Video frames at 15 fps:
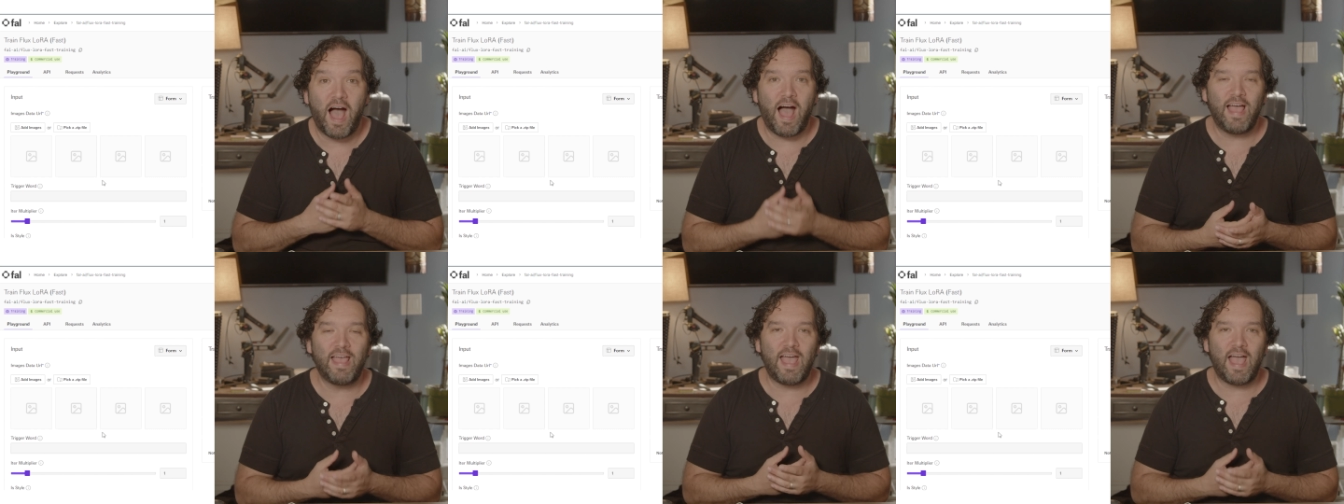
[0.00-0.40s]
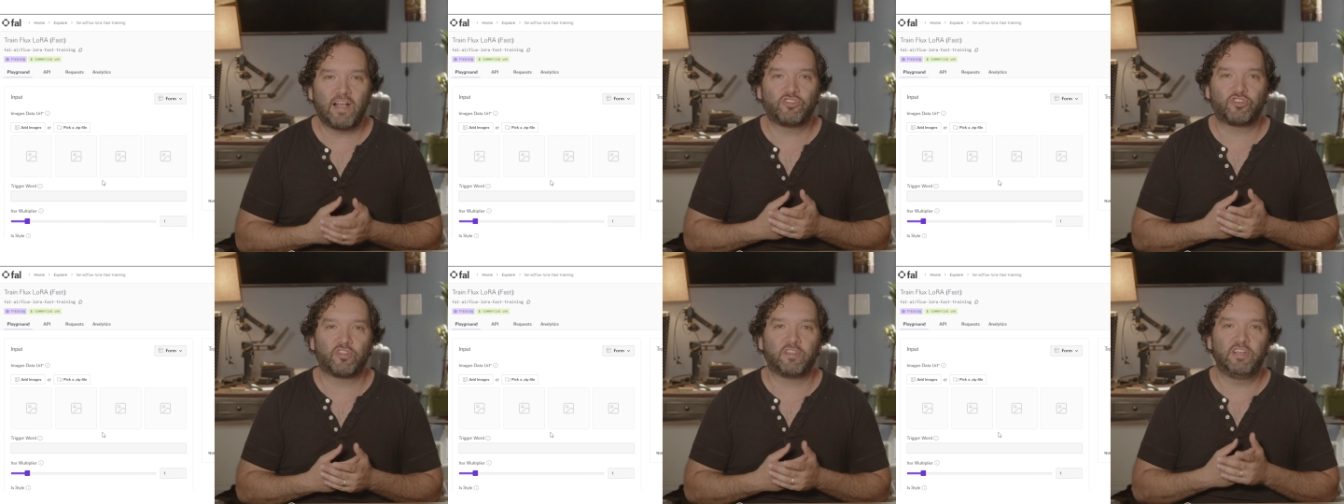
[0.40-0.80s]
I
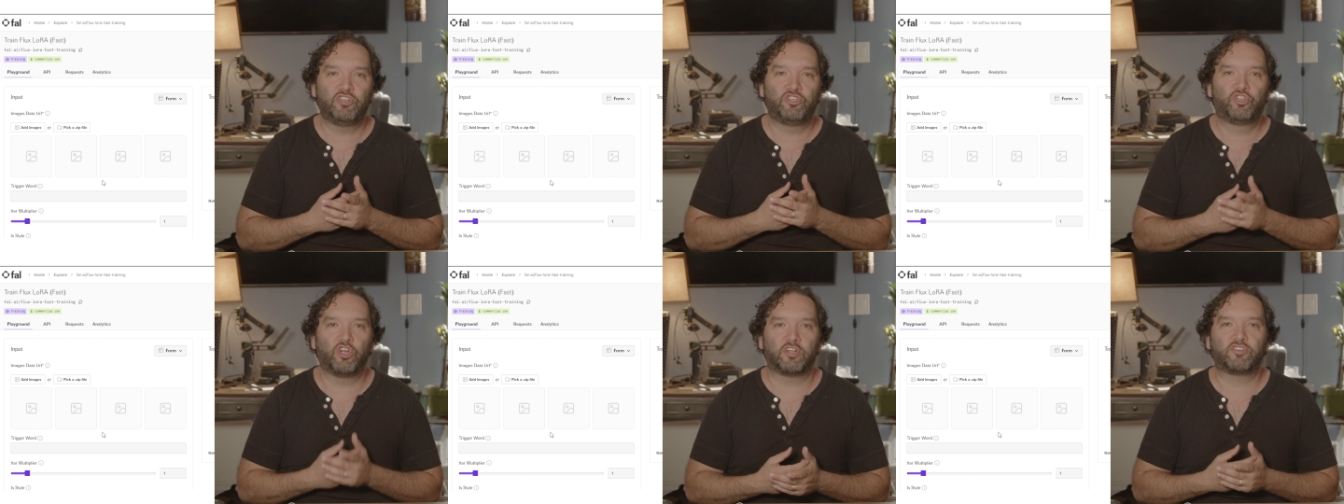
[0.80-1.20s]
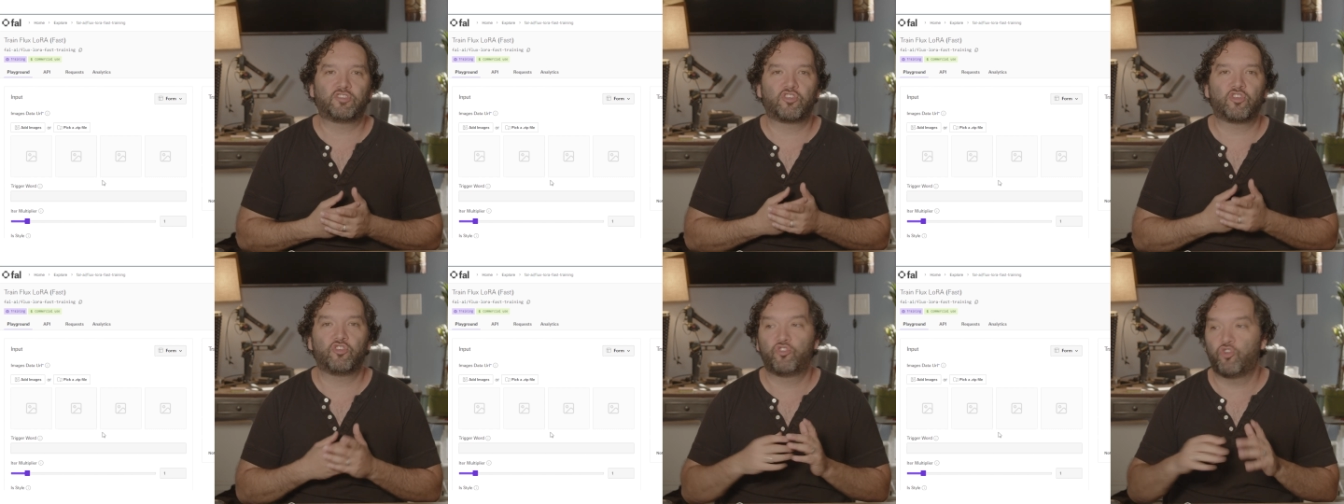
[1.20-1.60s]
actually
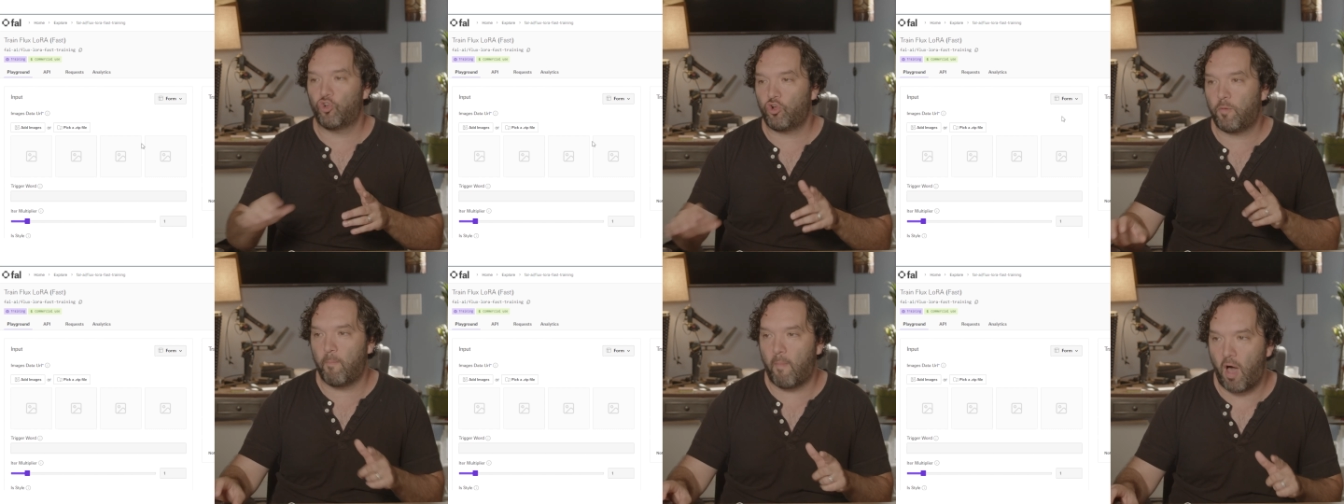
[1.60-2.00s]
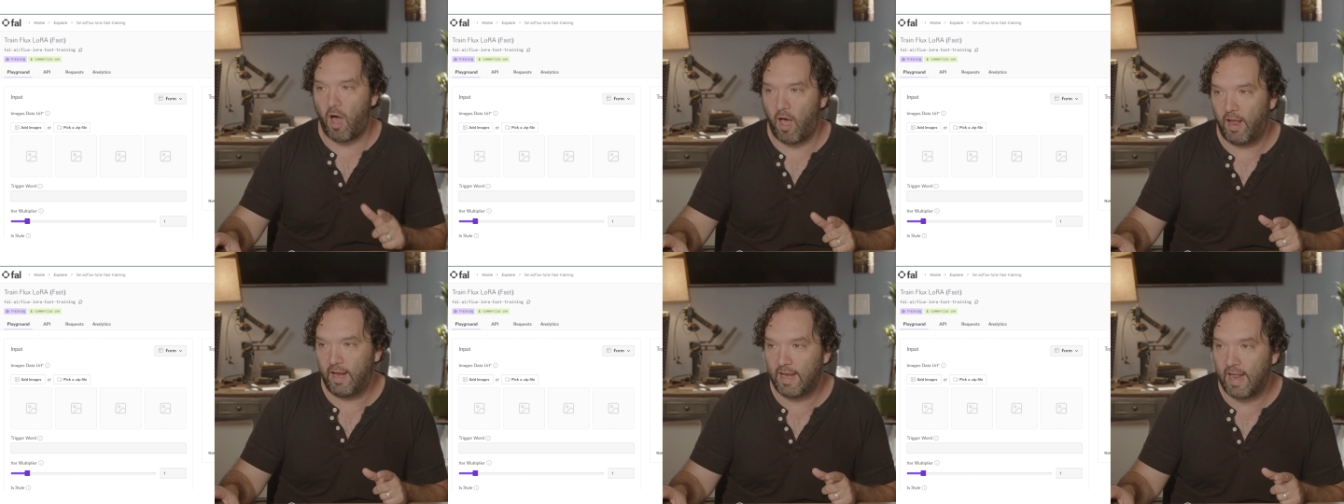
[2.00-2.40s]
just took
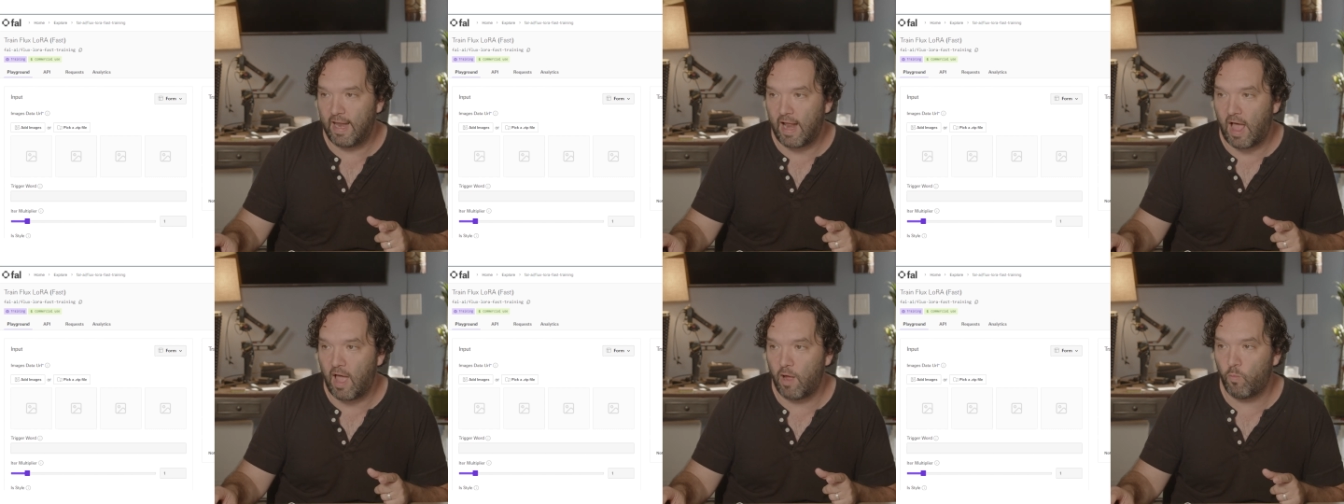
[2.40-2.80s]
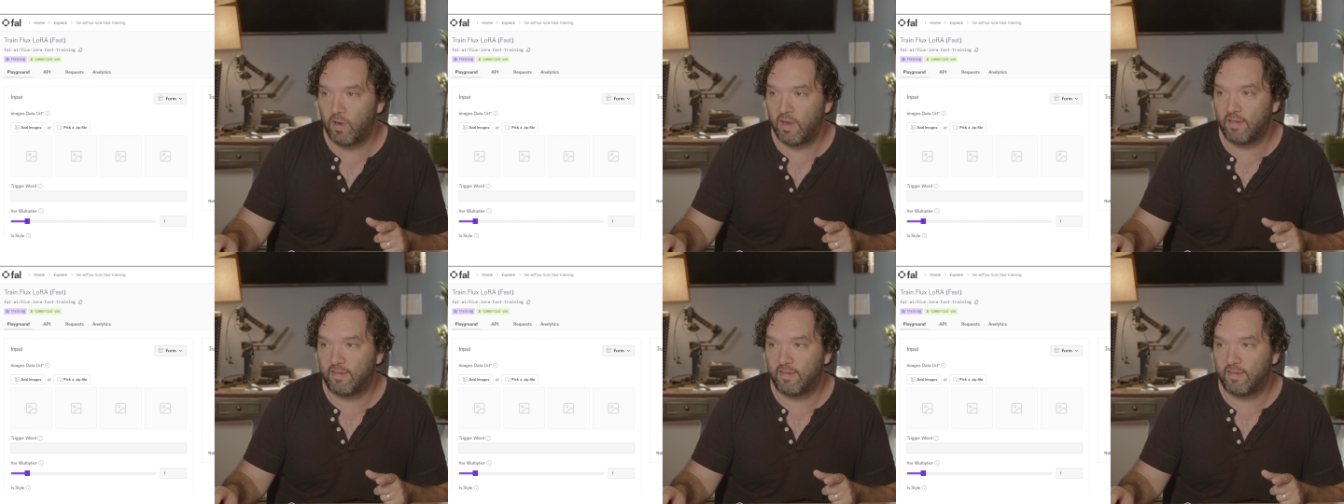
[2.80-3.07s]
mine and I went